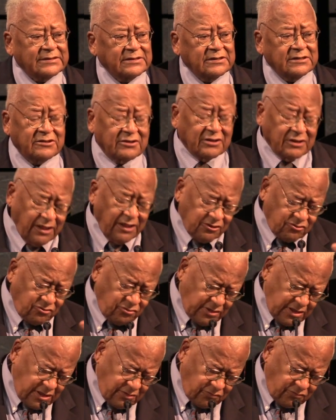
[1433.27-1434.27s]

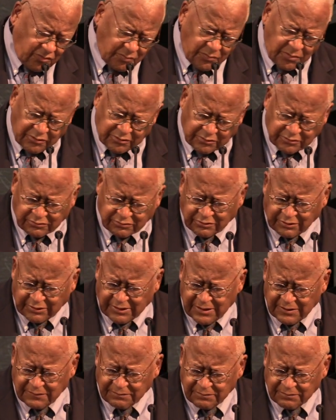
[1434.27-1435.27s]
Intellectually and
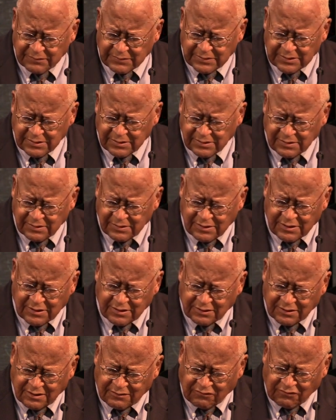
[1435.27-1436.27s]
spiritually,
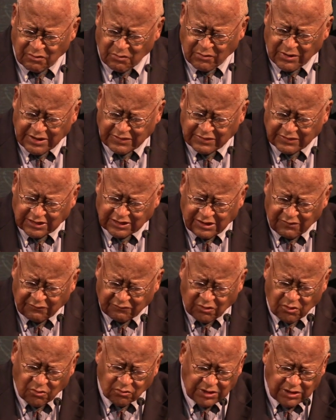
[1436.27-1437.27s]
and in every way that
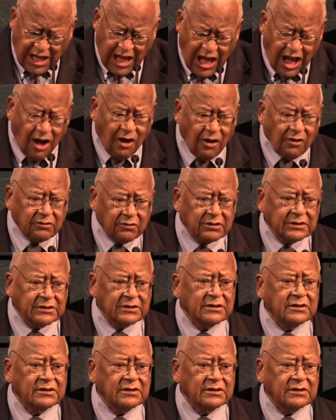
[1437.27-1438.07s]
I've known how,